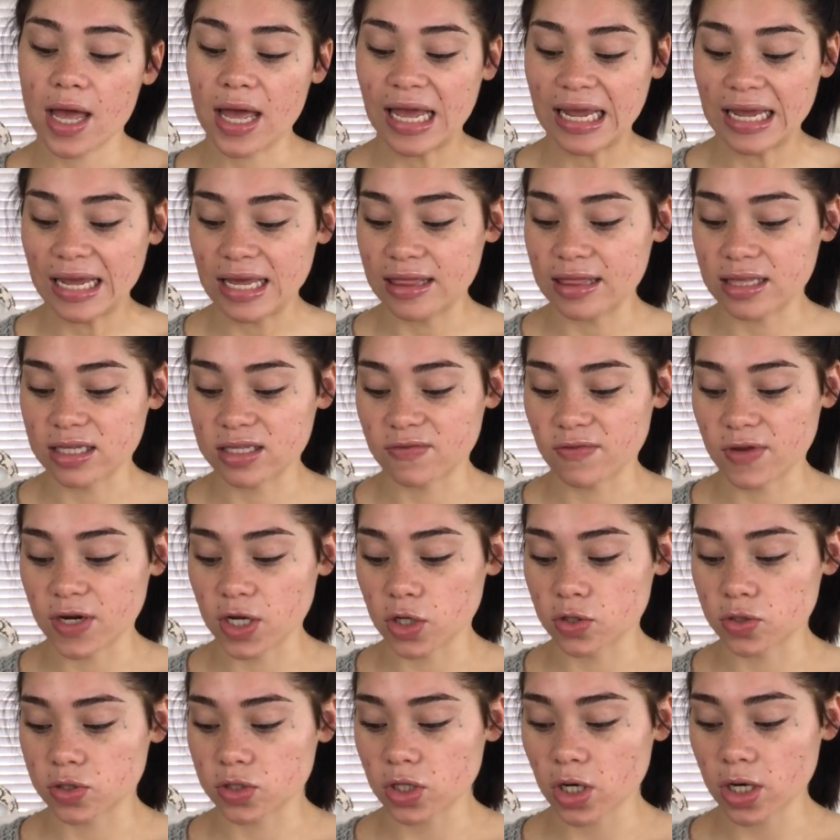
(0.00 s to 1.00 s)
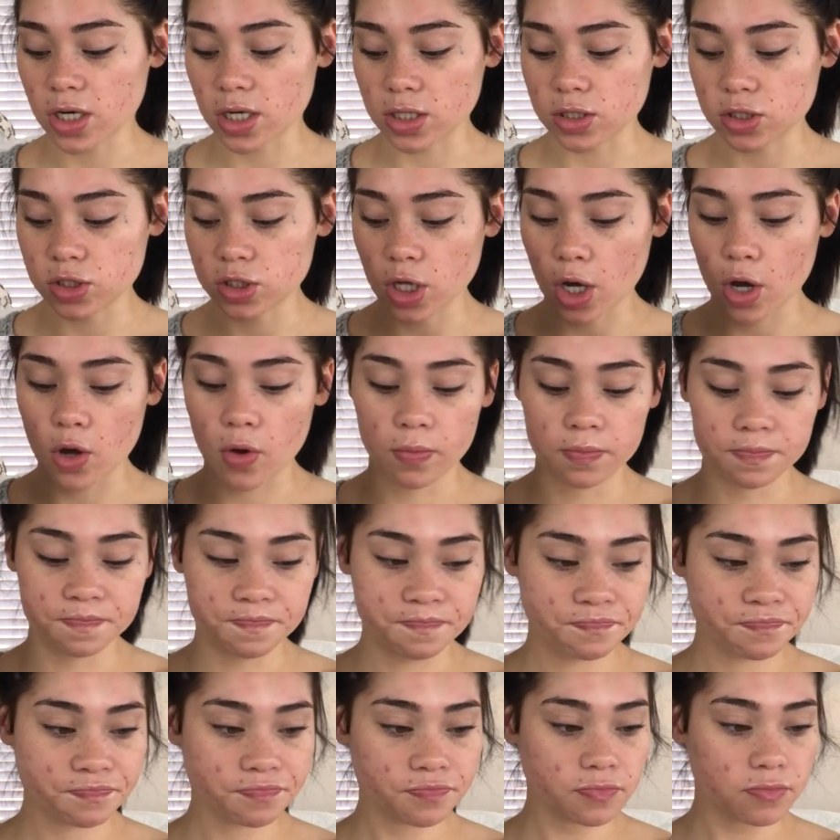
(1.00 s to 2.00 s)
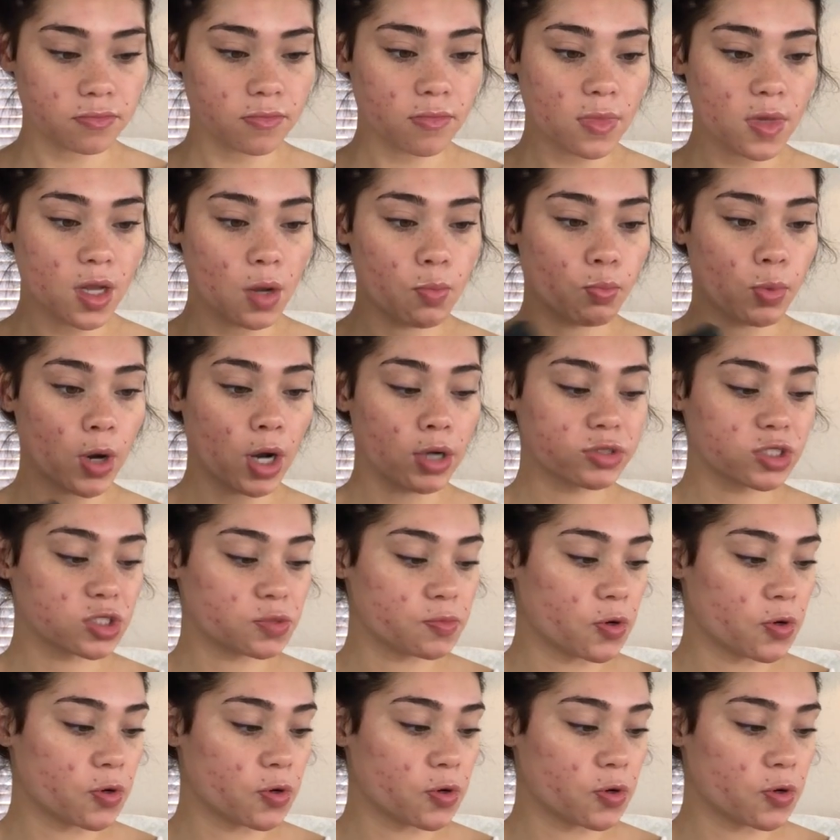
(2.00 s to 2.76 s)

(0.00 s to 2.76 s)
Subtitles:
and get this video started. So, brown